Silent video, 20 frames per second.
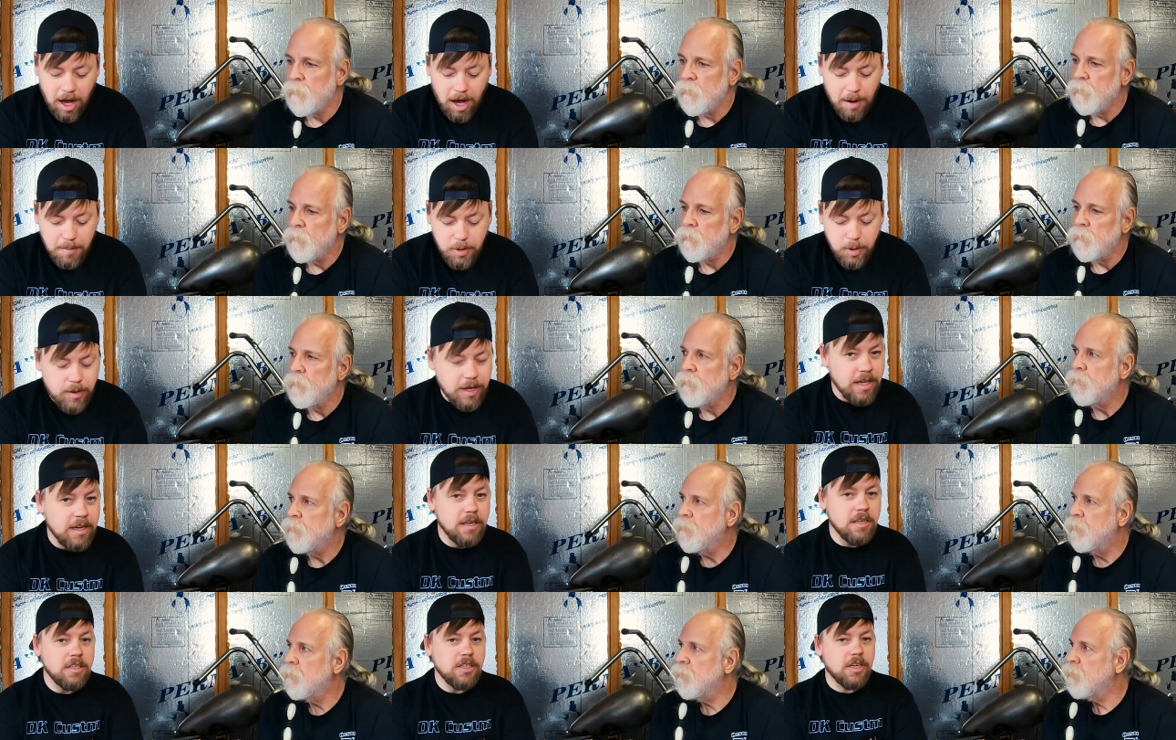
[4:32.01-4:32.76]
Speaker 1: uh, you
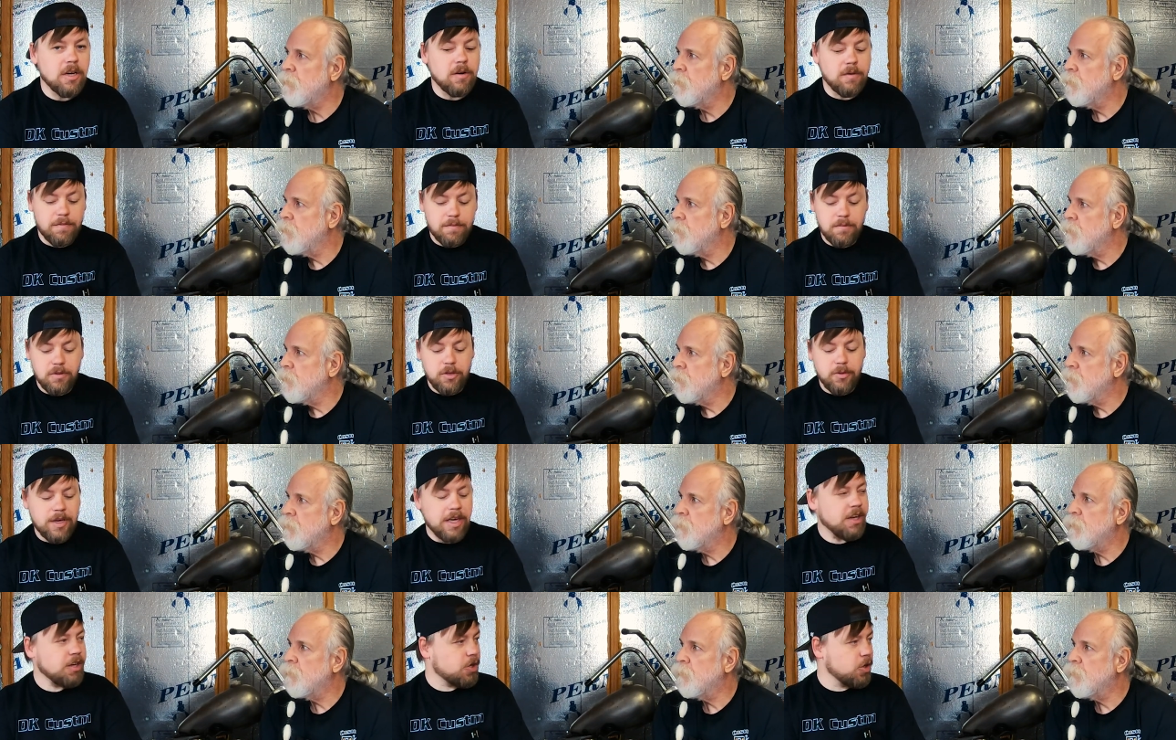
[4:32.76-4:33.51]
can you know
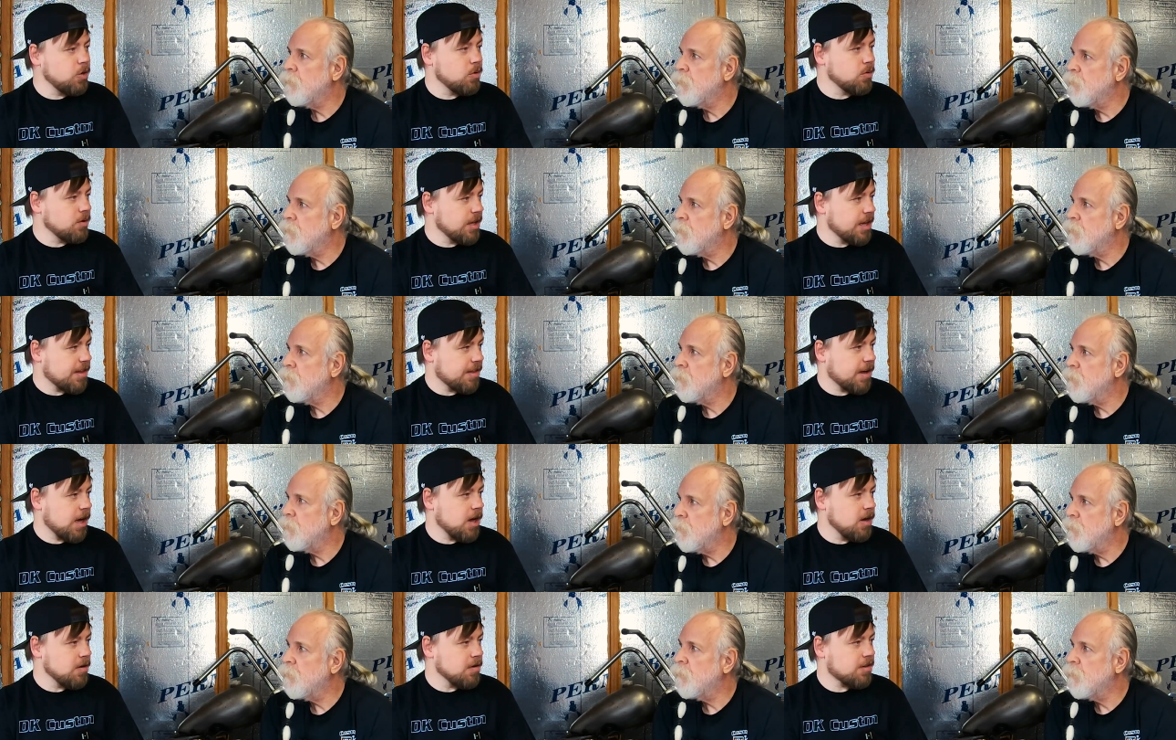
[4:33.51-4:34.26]
you can Google these
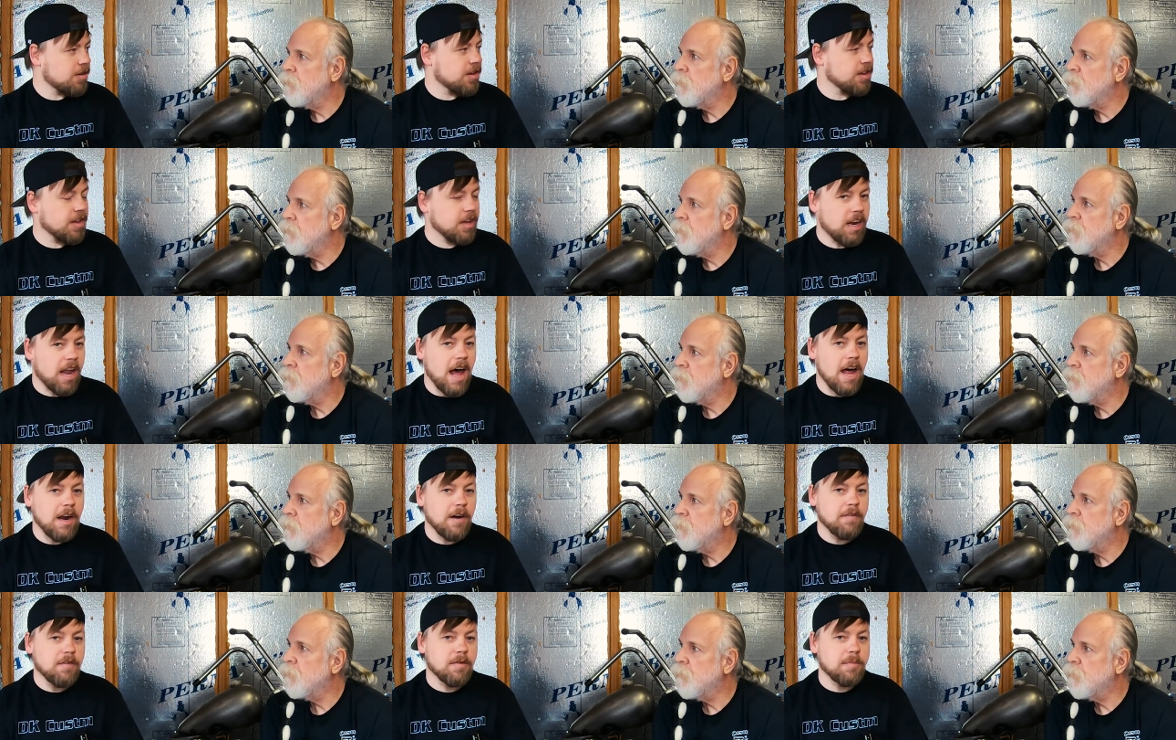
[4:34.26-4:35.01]
codes because a
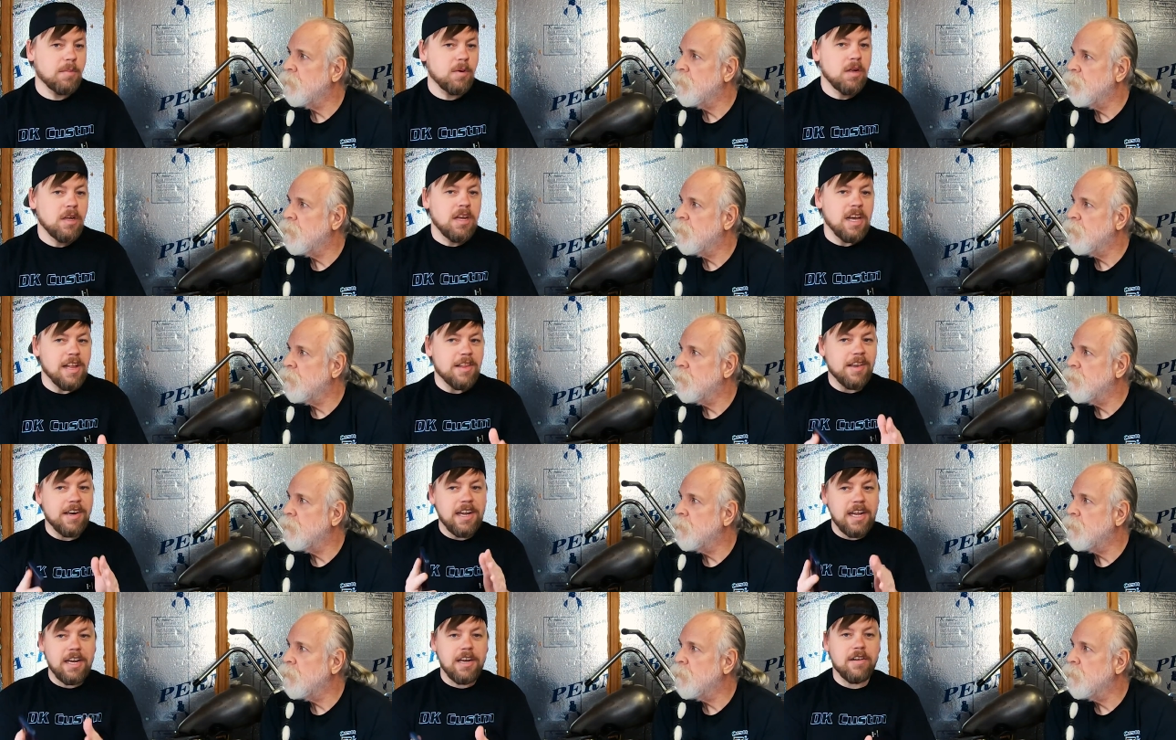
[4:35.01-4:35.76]
lot of them it's
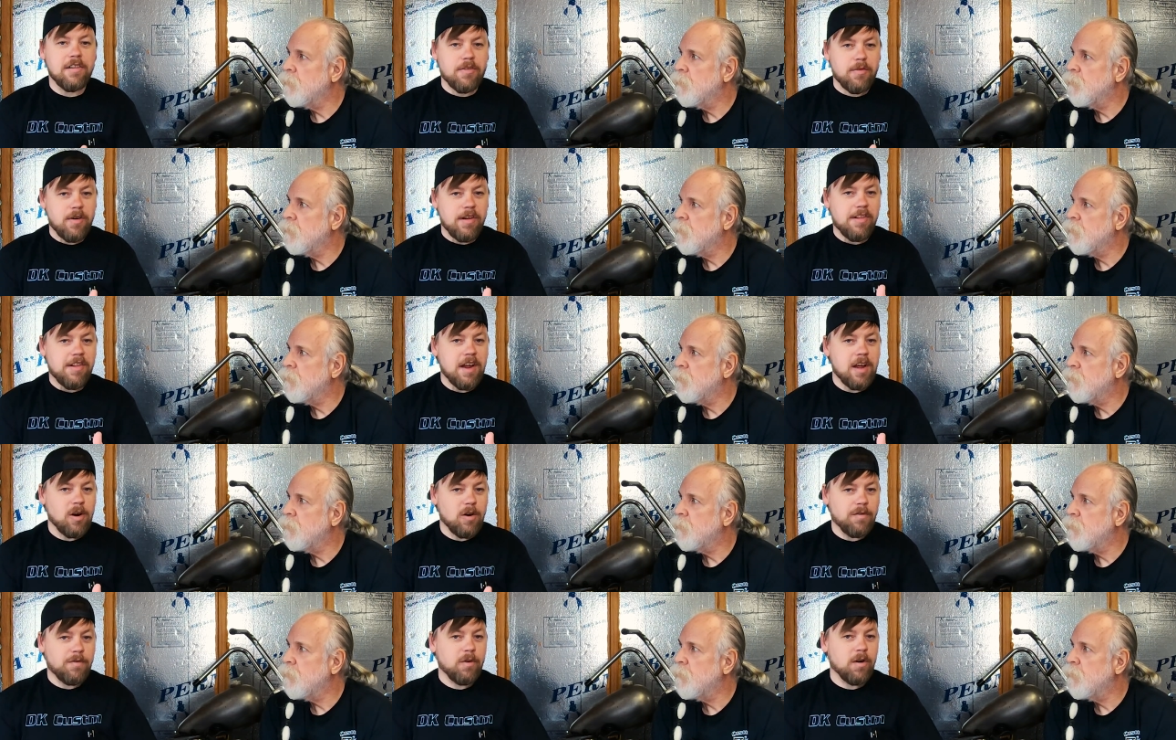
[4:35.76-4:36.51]
an industry
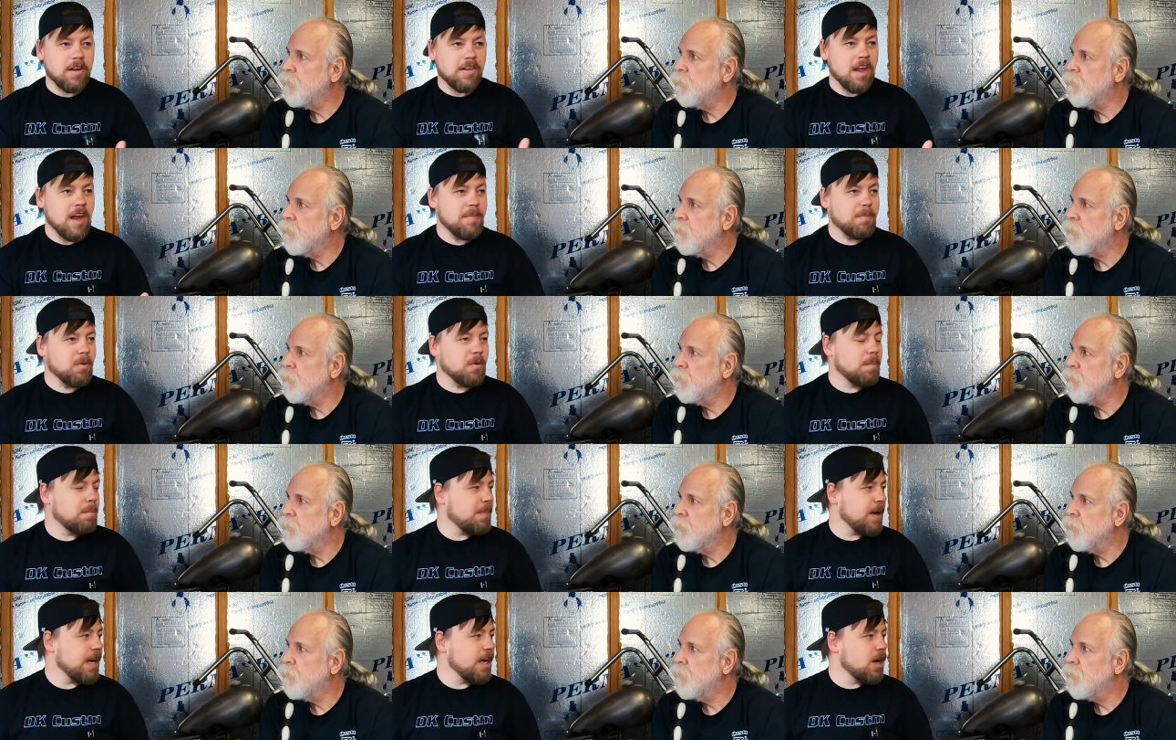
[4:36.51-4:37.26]
standard. For
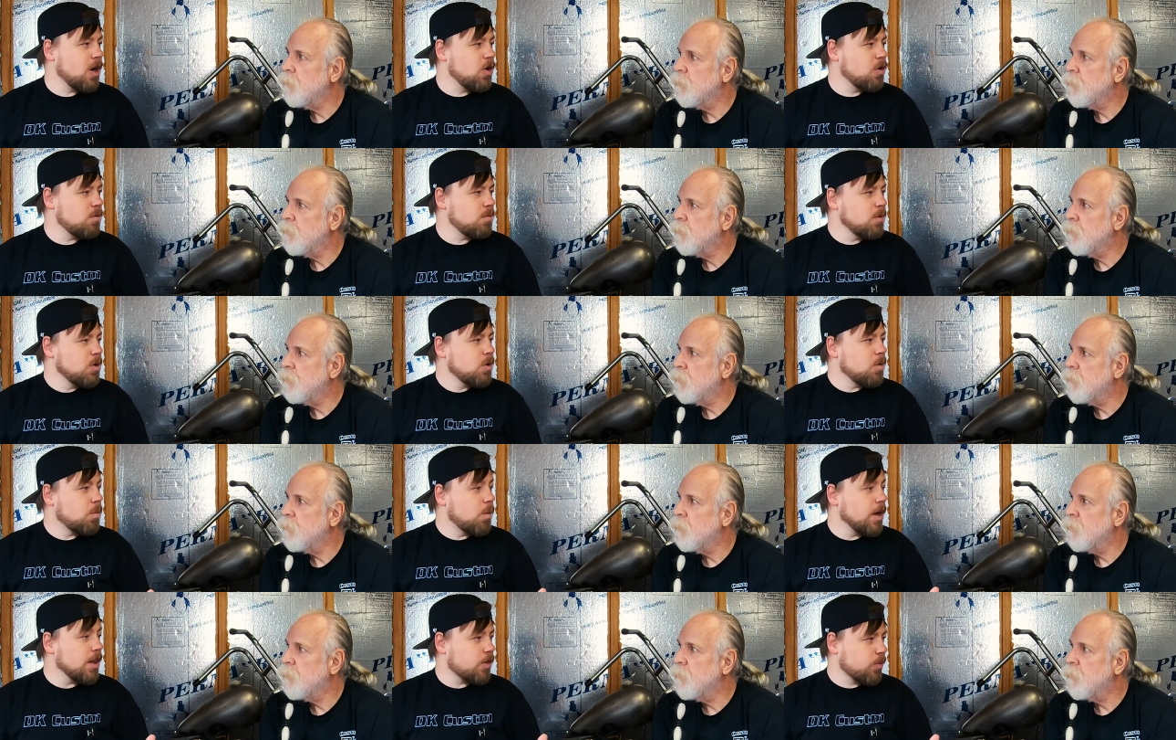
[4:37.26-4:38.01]
example,
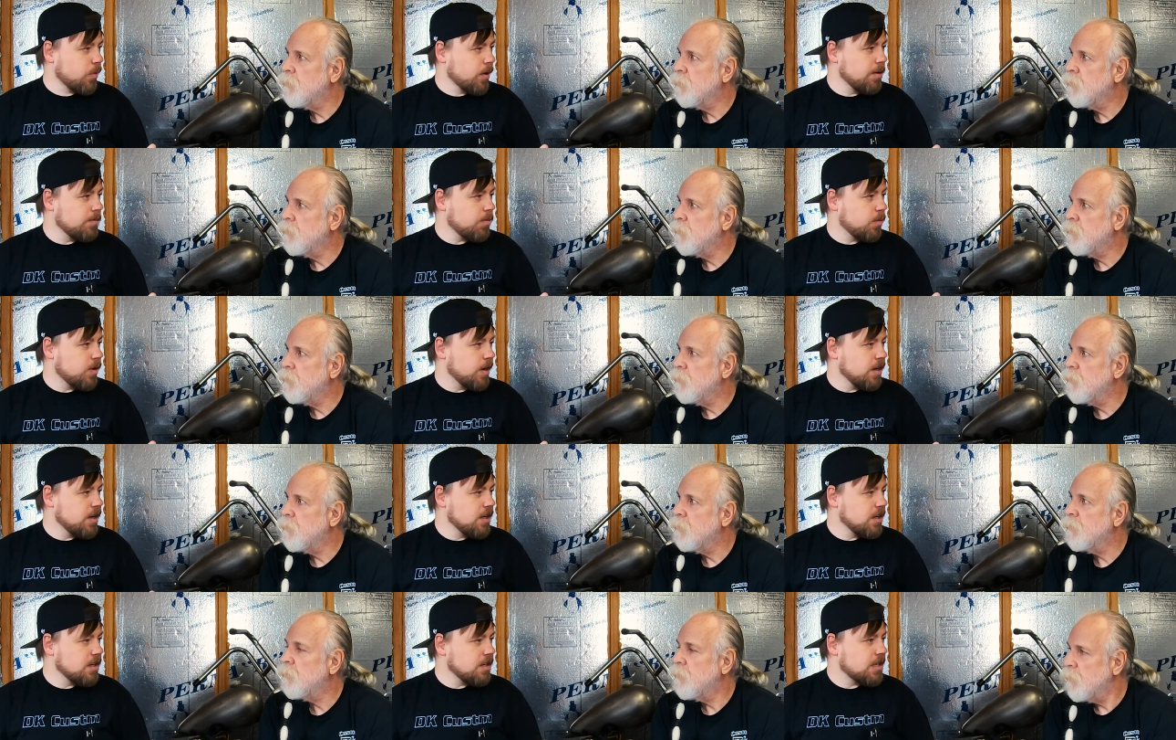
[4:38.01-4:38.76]

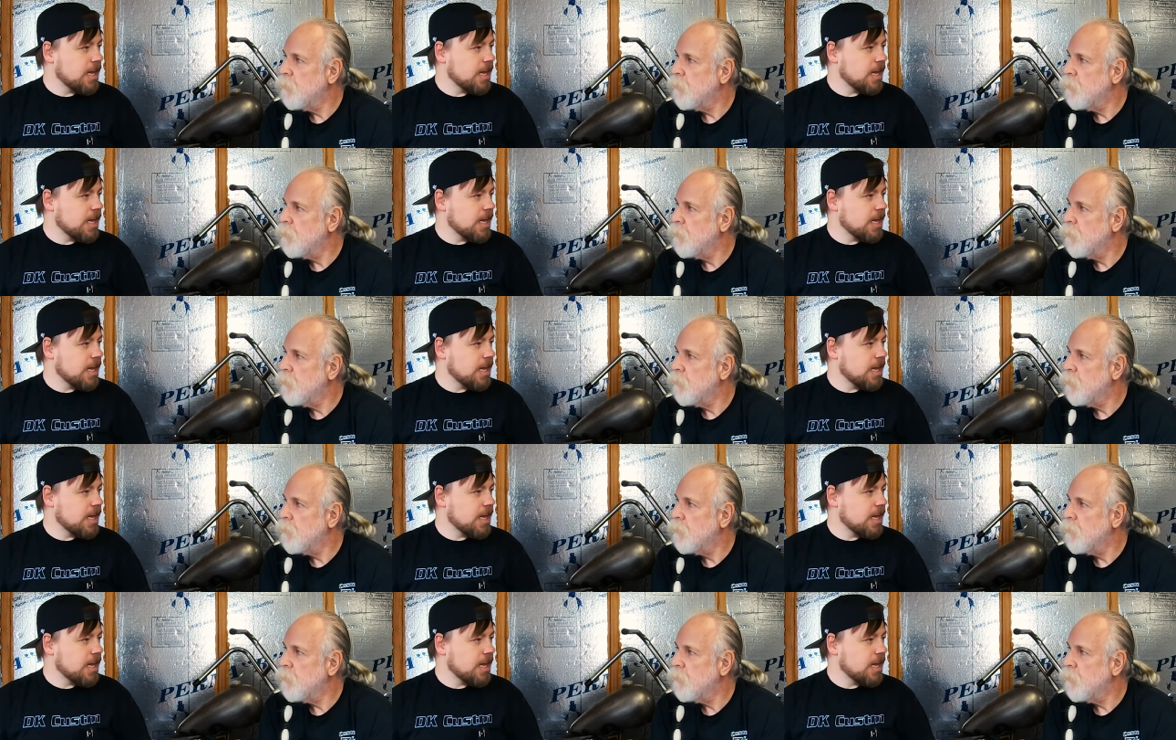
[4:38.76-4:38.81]
PO131.